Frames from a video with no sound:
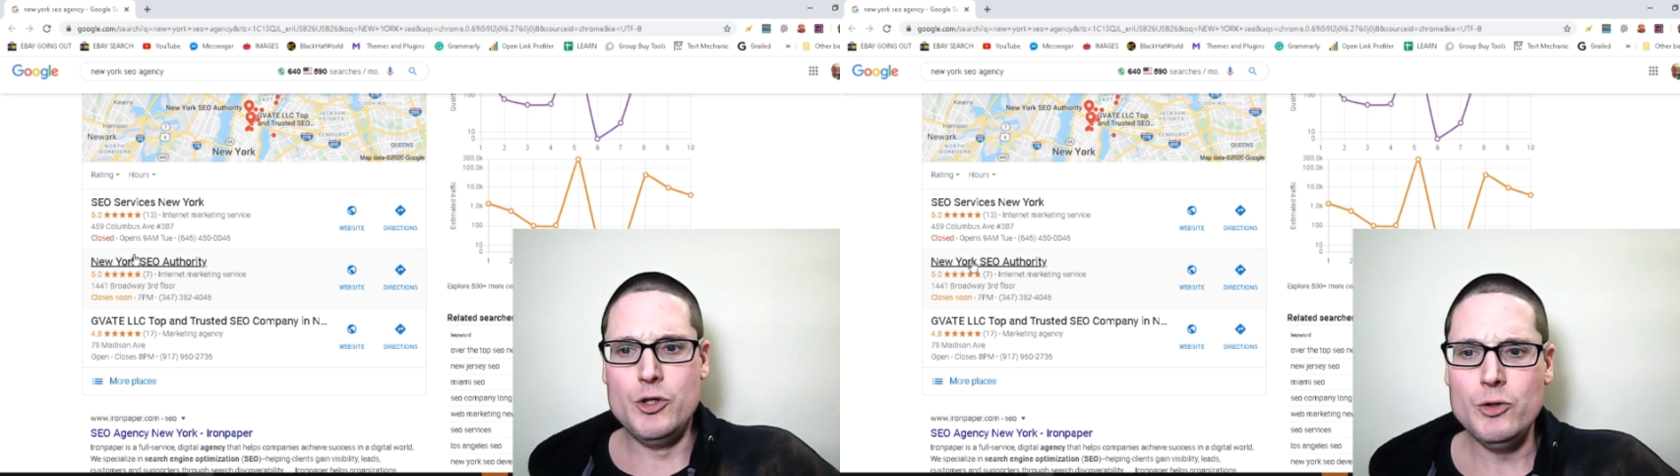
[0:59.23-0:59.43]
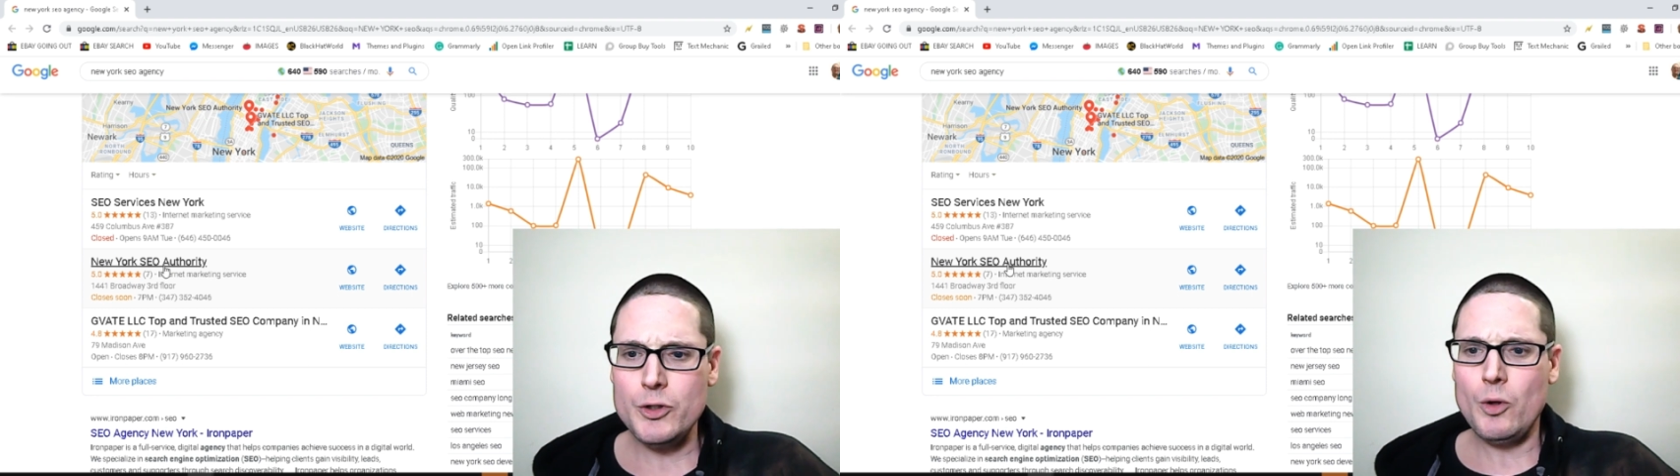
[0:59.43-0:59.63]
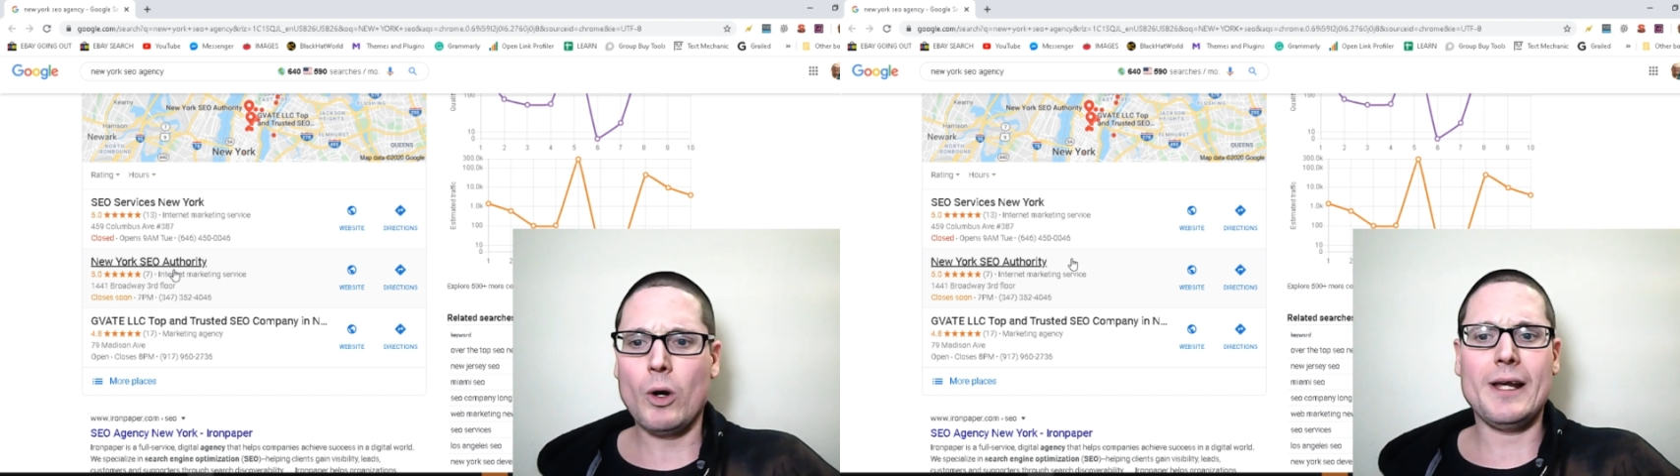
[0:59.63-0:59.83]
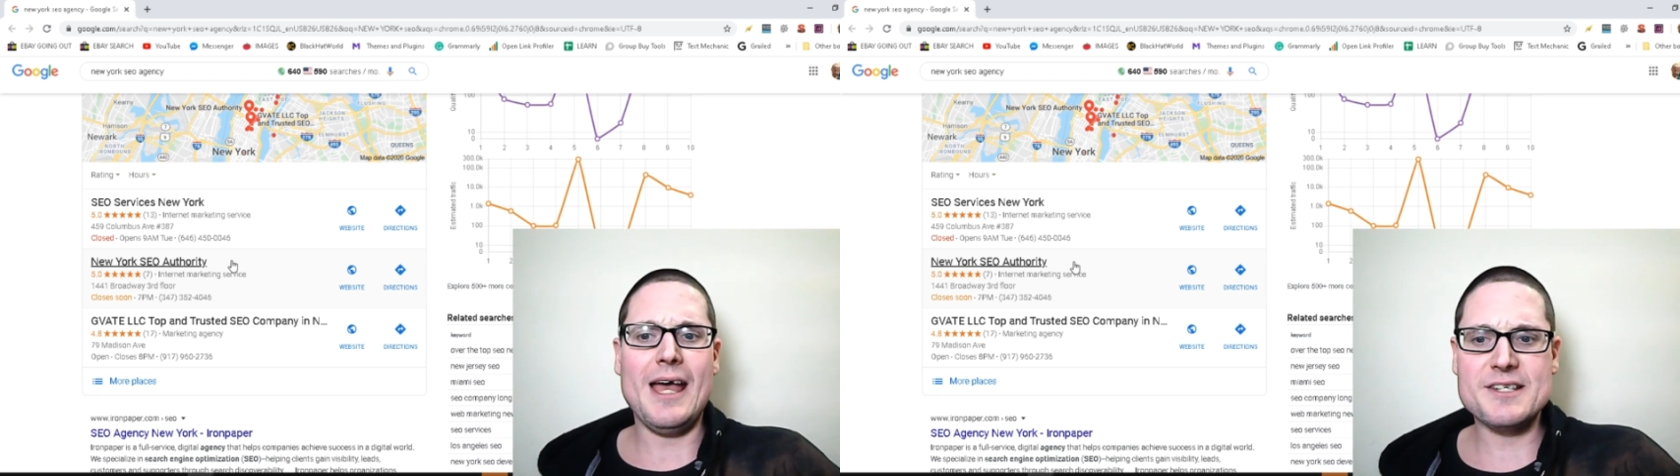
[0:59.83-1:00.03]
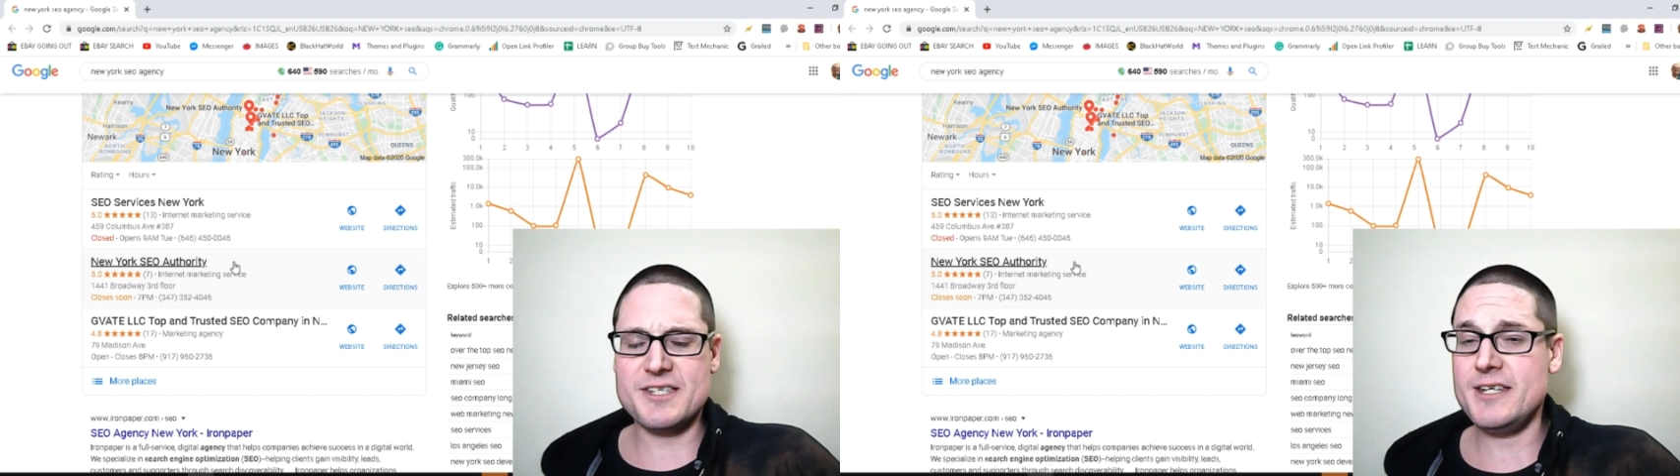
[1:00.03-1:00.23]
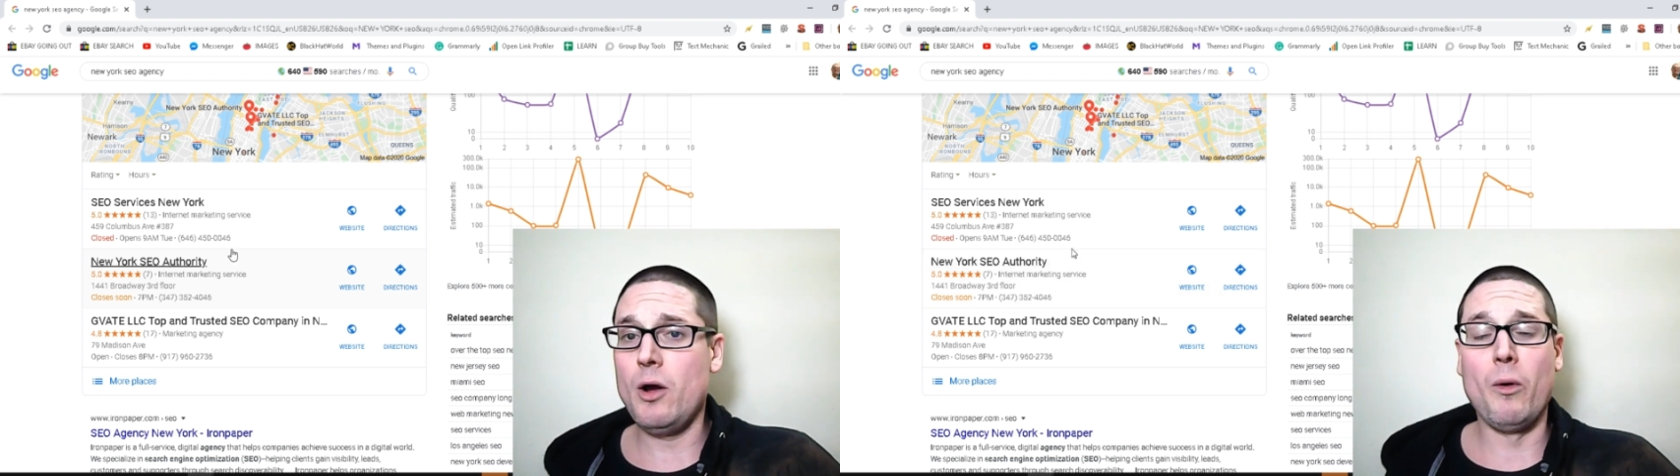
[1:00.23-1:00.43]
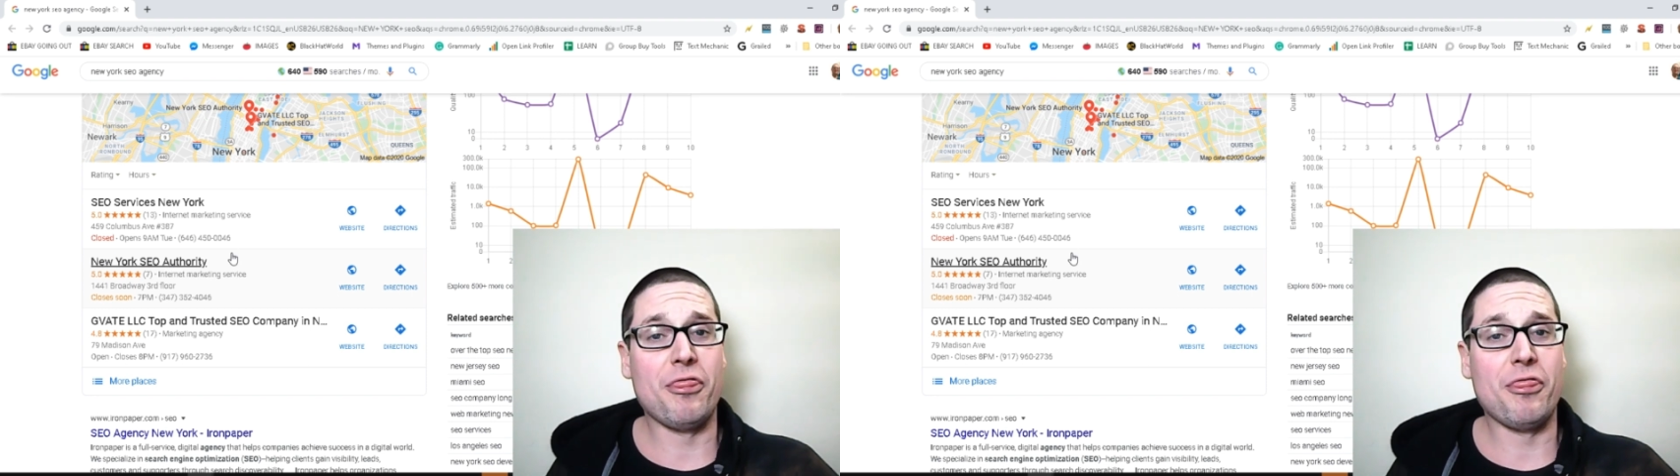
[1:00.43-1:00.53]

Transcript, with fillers: New York SEO